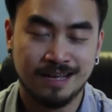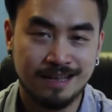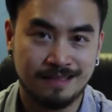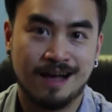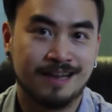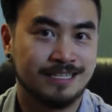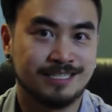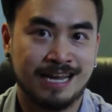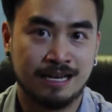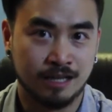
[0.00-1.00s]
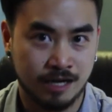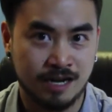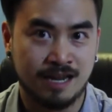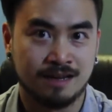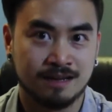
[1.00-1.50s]
knowledge and
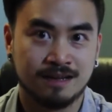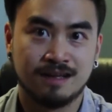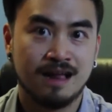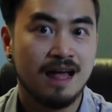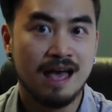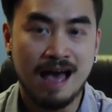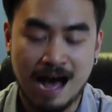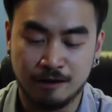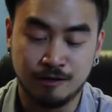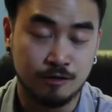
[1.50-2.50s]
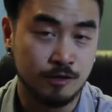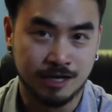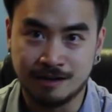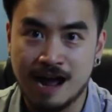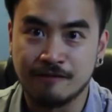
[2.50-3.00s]
learning how to do your
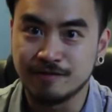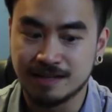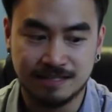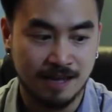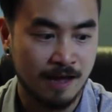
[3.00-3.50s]
craft. Because,